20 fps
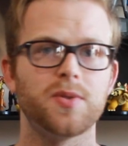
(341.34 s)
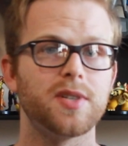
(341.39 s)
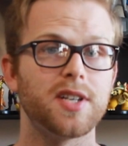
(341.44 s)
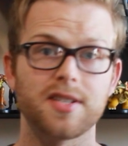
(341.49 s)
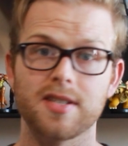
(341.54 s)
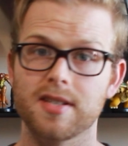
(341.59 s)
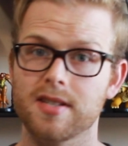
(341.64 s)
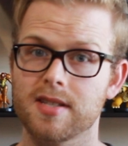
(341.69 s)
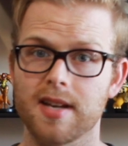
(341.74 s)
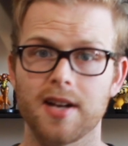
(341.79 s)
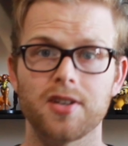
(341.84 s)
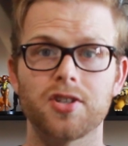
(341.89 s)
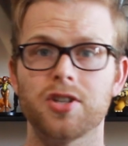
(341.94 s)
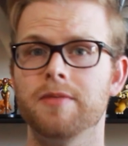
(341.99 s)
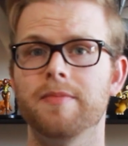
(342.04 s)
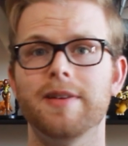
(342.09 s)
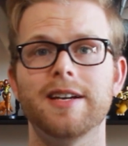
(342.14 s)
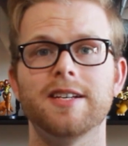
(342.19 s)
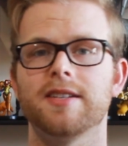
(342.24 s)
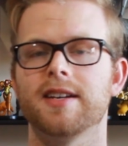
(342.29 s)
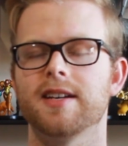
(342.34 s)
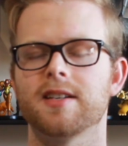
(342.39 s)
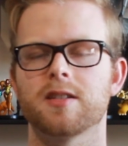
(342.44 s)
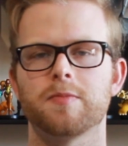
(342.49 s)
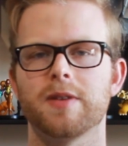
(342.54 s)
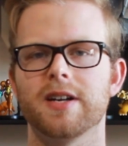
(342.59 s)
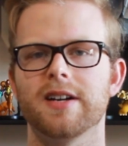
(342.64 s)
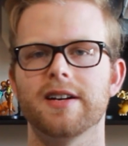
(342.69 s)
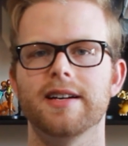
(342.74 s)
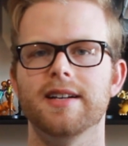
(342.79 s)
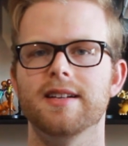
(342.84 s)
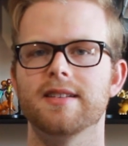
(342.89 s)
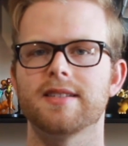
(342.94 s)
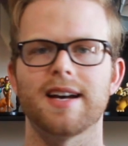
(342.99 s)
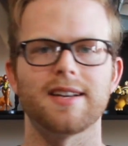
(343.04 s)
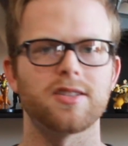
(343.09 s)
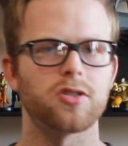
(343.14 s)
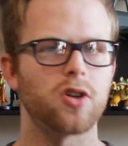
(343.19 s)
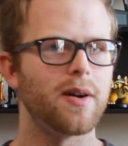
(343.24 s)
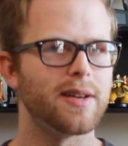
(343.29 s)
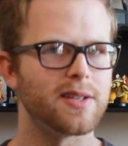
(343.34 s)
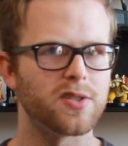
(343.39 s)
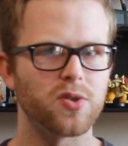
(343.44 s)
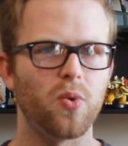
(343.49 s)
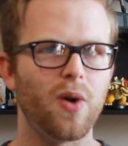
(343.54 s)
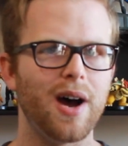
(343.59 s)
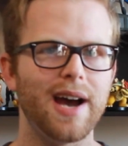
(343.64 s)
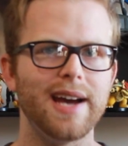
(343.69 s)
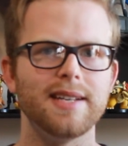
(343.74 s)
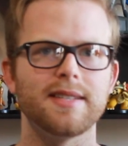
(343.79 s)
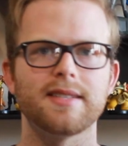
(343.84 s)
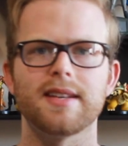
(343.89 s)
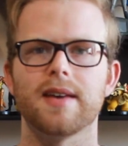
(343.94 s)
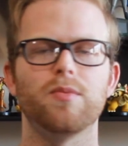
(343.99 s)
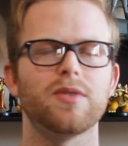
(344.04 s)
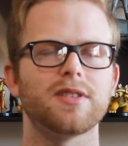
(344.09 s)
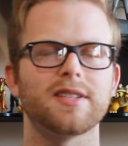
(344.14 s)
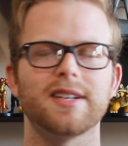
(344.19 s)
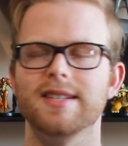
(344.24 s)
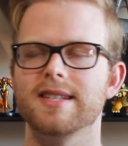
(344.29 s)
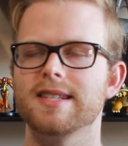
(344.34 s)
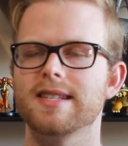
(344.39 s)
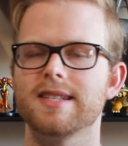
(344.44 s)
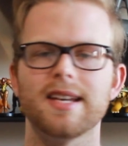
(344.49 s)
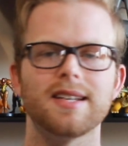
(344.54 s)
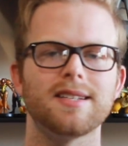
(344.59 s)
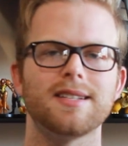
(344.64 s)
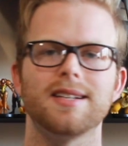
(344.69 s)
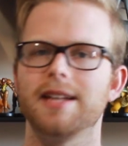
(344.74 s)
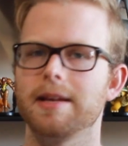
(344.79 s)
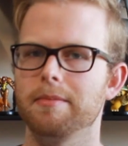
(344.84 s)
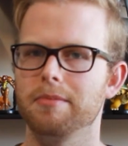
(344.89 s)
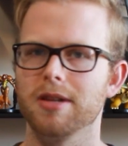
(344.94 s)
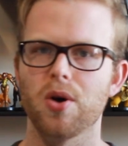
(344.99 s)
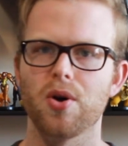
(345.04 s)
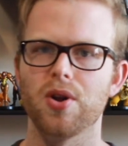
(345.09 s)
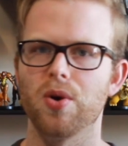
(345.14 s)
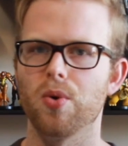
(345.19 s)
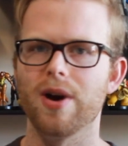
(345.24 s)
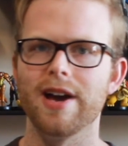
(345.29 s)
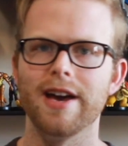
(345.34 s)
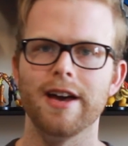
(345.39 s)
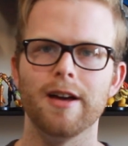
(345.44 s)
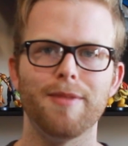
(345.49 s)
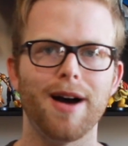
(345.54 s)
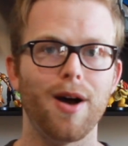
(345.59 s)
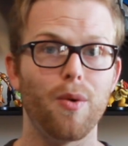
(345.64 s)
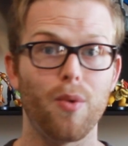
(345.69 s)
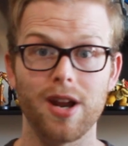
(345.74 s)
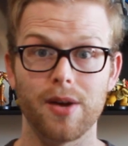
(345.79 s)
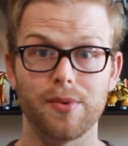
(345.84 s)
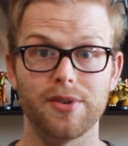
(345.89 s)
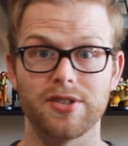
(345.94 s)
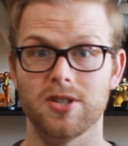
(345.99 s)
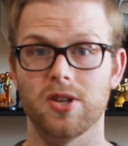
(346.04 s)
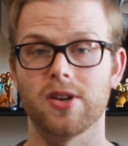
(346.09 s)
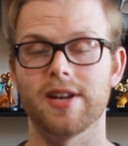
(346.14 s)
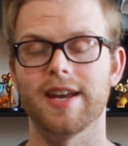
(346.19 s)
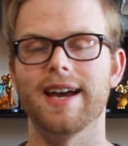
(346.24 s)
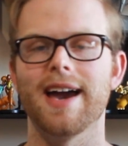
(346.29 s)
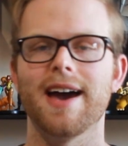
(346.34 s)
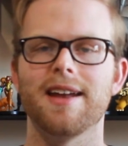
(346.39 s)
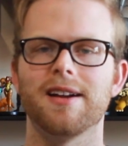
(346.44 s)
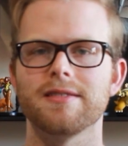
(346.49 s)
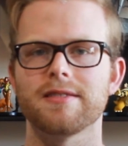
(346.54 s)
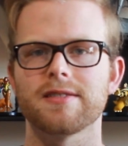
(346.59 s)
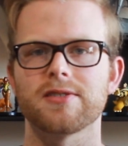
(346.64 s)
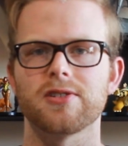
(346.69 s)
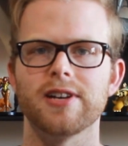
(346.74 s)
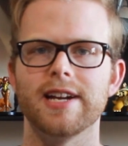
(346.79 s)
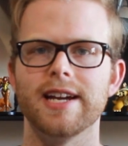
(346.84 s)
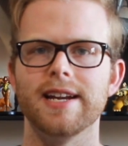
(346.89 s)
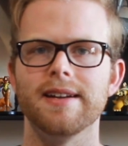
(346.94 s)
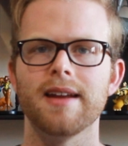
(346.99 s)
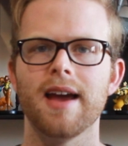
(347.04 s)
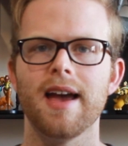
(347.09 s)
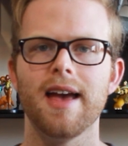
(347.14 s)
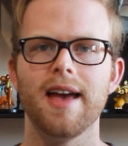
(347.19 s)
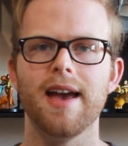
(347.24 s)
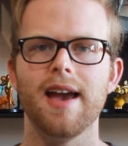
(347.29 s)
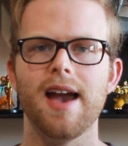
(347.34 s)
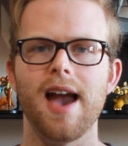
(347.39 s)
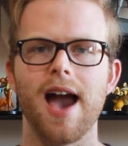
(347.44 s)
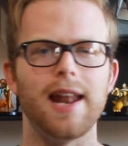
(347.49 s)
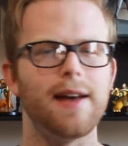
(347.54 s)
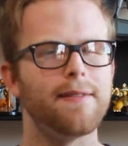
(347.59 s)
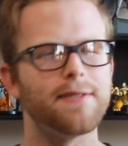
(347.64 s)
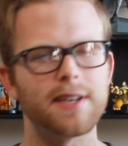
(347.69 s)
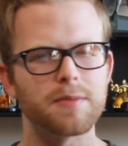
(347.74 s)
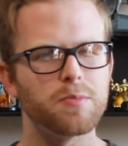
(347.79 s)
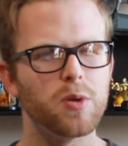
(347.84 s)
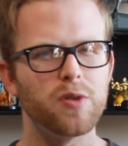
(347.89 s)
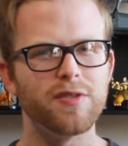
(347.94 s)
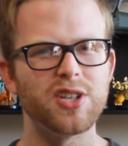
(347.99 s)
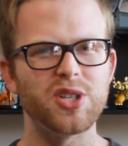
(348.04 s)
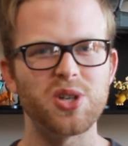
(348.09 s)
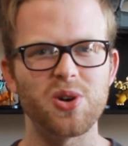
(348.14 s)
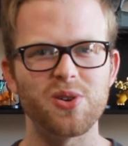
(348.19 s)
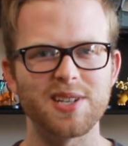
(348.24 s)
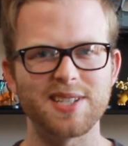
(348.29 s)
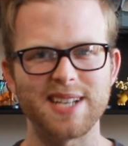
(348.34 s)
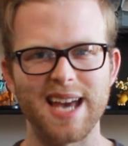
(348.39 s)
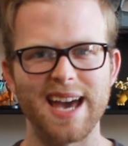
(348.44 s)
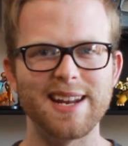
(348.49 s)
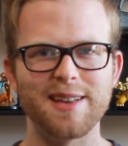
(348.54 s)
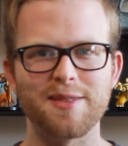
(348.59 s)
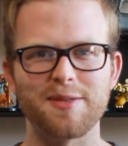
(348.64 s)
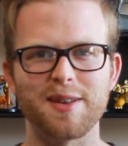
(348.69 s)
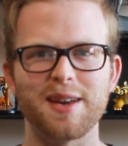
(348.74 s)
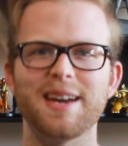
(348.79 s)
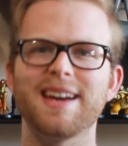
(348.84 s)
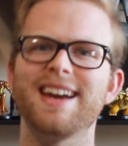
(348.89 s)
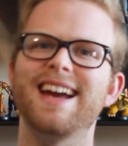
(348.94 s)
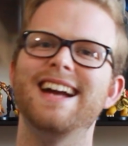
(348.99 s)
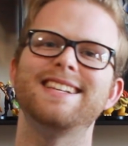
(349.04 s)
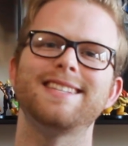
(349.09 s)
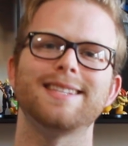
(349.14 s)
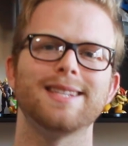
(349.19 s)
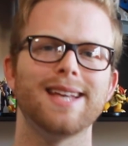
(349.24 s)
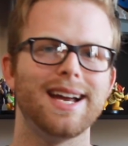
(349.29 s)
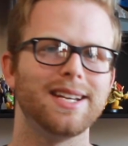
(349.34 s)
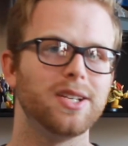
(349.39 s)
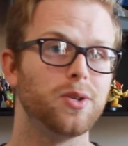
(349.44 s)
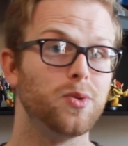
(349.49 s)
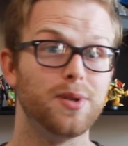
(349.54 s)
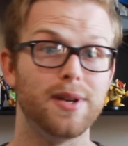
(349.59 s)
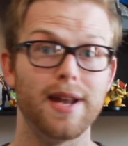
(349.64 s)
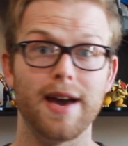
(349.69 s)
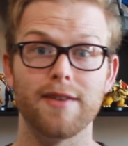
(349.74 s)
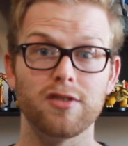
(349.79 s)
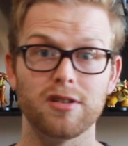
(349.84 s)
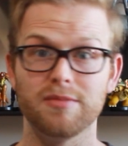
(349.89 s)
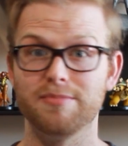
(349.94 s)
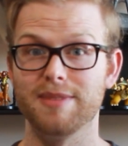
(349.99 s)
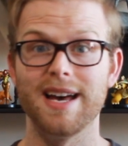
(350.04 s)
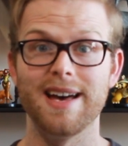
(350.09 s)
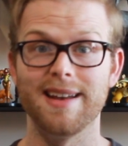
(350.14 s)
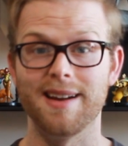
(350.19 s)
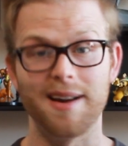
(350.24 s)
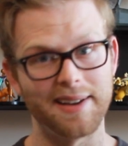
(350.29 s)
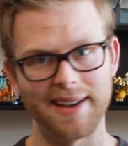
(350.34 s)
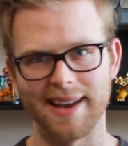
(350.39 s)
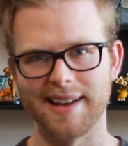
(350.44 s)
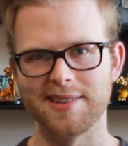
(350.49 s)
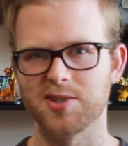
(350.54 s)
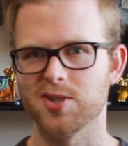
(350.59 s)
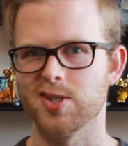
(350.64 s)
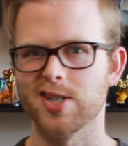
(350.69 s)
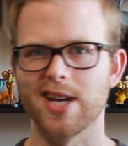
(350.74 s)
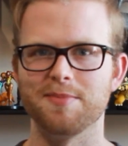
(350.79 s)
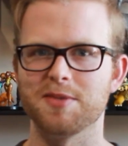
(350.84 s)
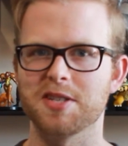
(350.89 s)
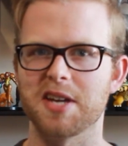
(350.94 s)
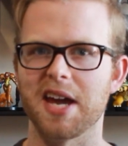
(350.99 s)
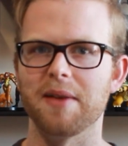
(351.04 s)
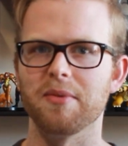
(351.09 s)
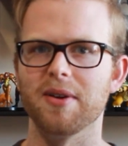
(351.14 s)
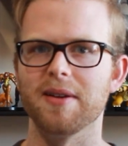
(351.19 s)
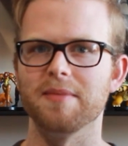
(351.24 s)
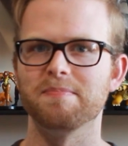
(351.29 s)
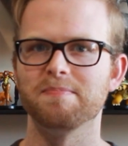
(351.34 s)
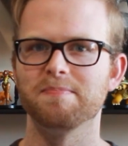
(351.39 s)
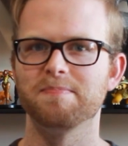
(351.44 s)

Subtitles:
was just such an amazing experience. I saw it twice and was consistently blown away by what I was looking at on screen. And if this movie showed us anything, it's that you never bet against James Cameron.